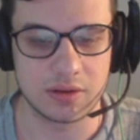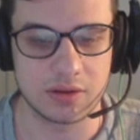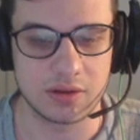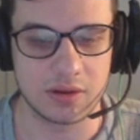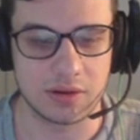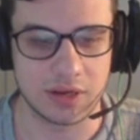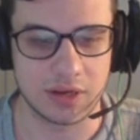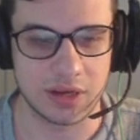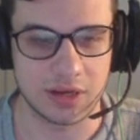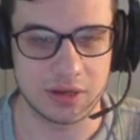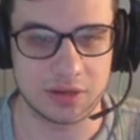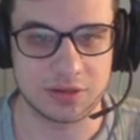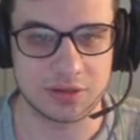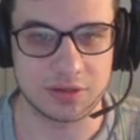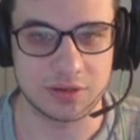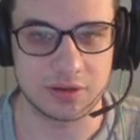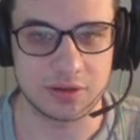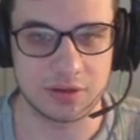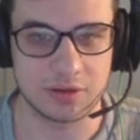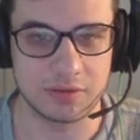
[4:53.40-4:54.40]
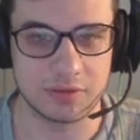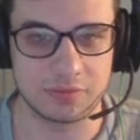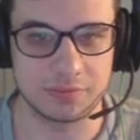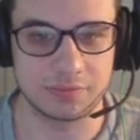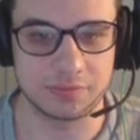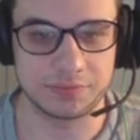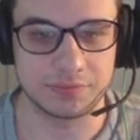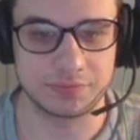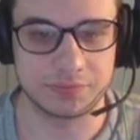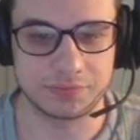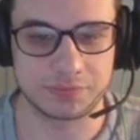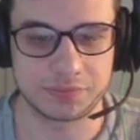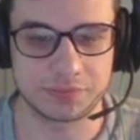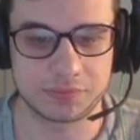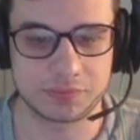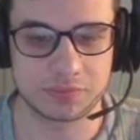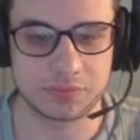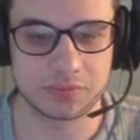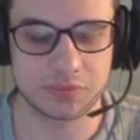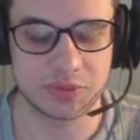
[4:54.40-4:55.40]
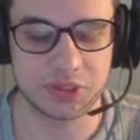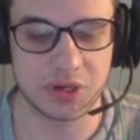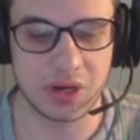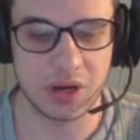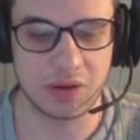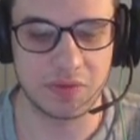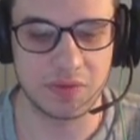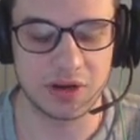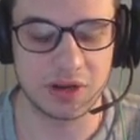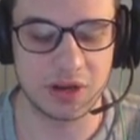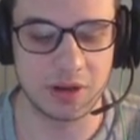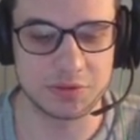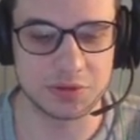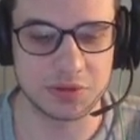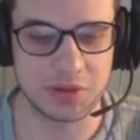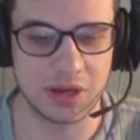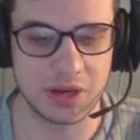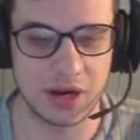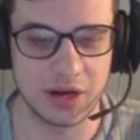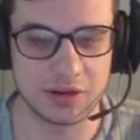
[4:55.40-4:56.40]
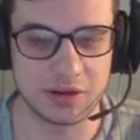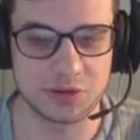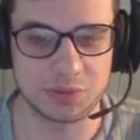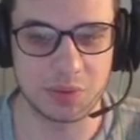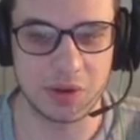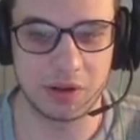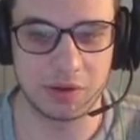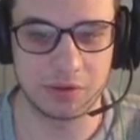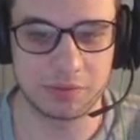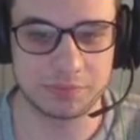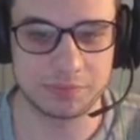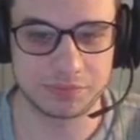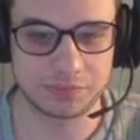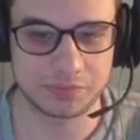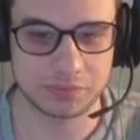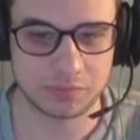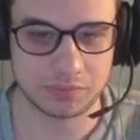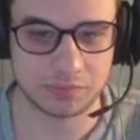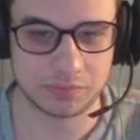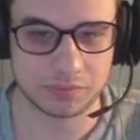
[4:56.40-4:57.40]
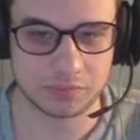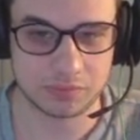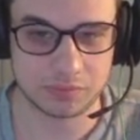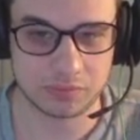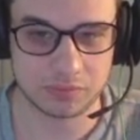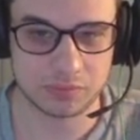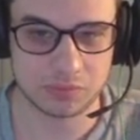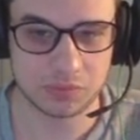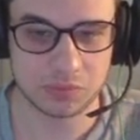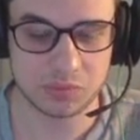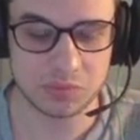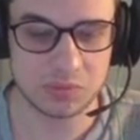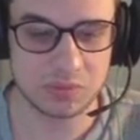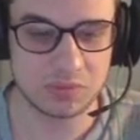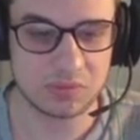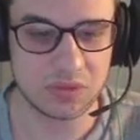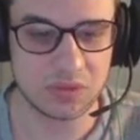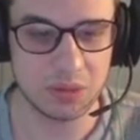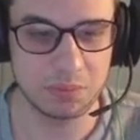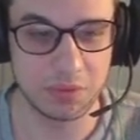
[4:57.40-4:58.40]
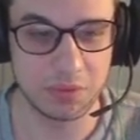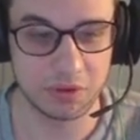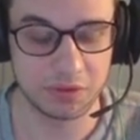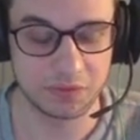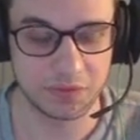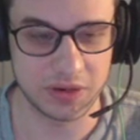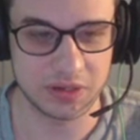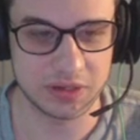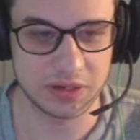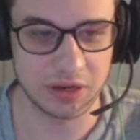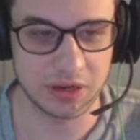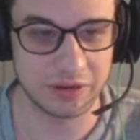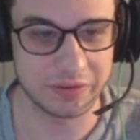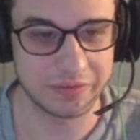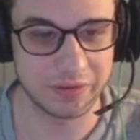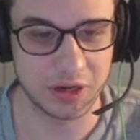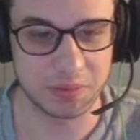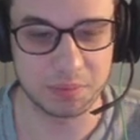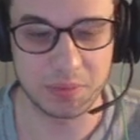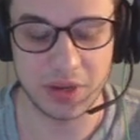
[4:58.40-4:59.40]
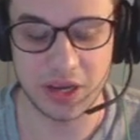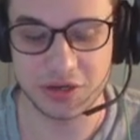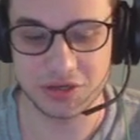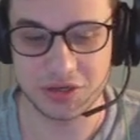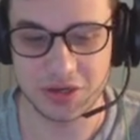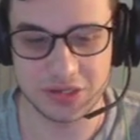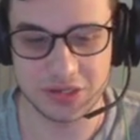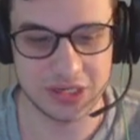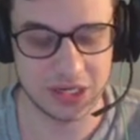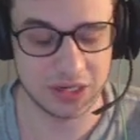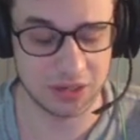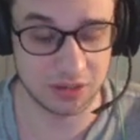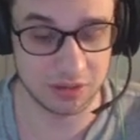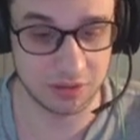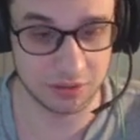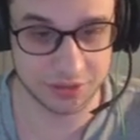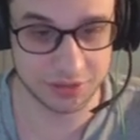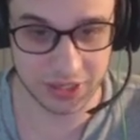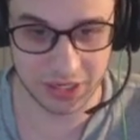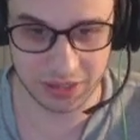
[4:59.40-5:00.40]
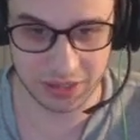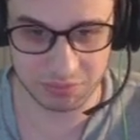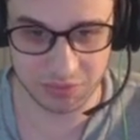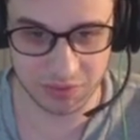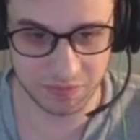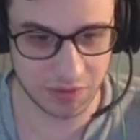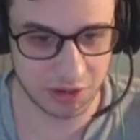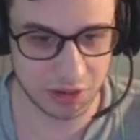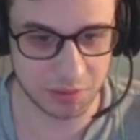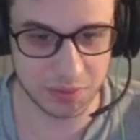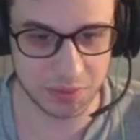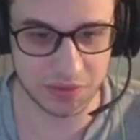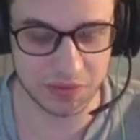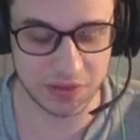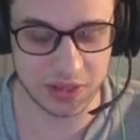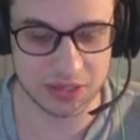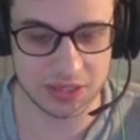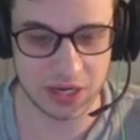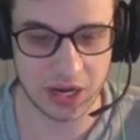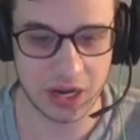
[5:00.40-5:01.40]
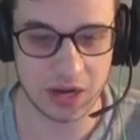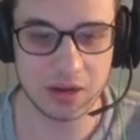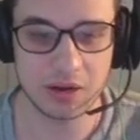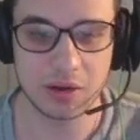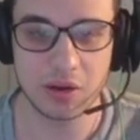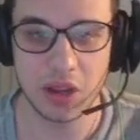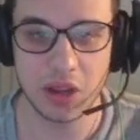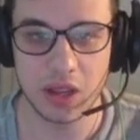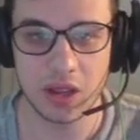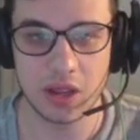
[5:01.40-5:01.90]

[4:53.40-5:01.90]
Okay, so now Red comes with the knight as well. Both Red and Yellow very patient, taking their time developing the attack.